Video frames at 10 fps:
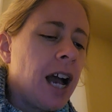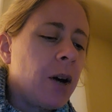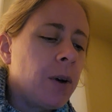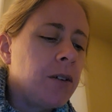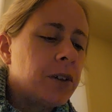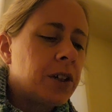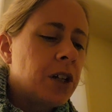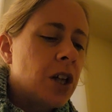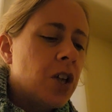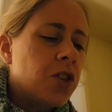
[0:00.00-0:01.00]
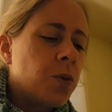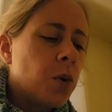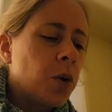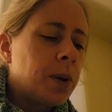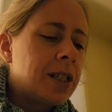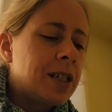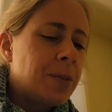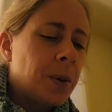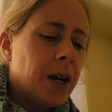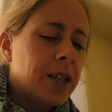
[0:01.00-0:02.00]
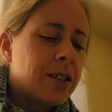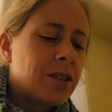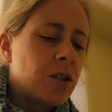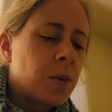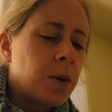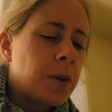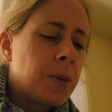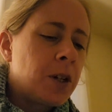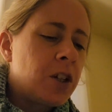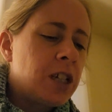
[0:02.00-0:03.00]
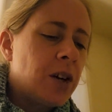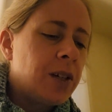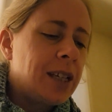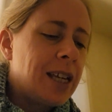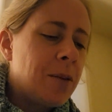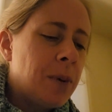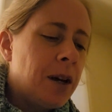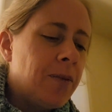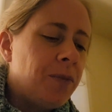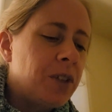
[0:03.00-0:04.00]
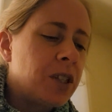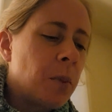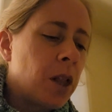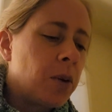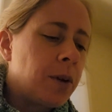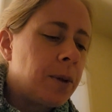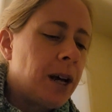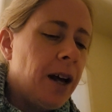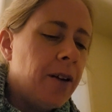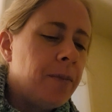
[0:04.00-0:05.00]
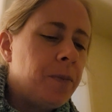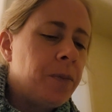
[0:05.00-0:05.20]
However, the more we depress, the more we push down and keep in, the smaller we become.